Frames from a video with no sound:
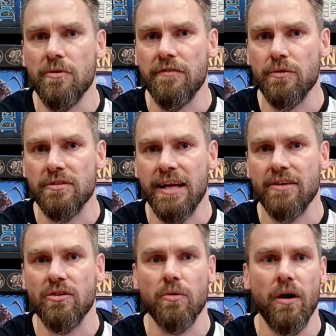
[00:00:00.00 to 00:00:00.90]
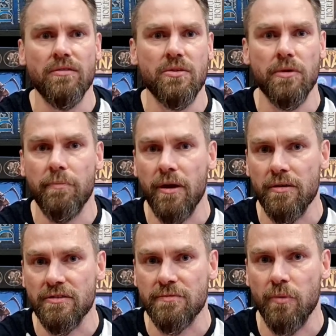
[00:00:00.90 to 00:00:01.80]
move your statue onto an
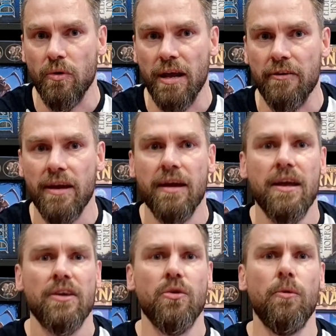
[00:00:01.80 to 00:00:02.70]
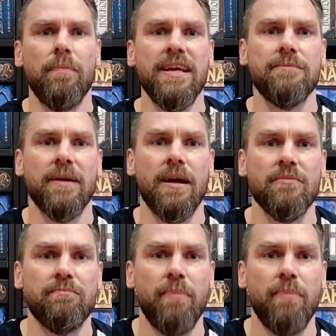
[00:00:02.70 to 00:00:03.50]
opponent's spawn area, your piece becomes